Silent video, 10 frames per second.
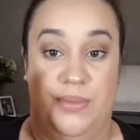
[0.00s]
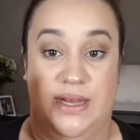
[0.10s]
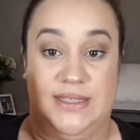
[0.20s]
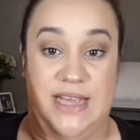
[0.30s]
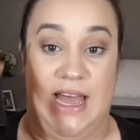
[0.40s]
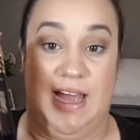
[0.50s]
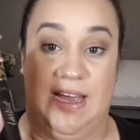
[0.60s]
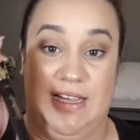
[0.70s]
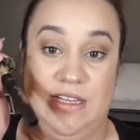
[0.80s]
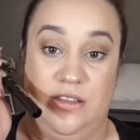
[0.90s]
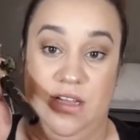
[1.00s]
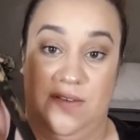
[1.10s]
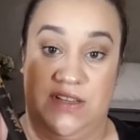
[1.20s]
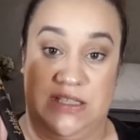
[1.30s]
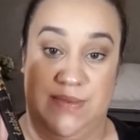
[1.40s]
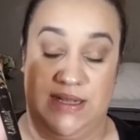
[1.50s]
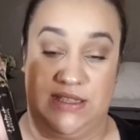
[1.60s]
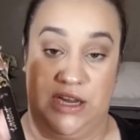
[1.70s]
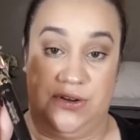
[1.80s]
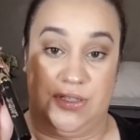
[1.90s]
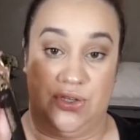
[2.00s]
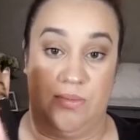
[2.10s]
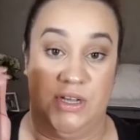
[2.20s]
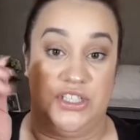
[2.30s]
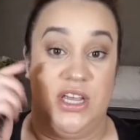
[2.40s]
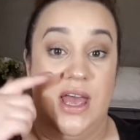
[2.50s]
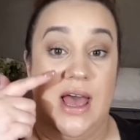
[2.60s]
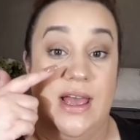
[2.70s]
But I love this mascara so much.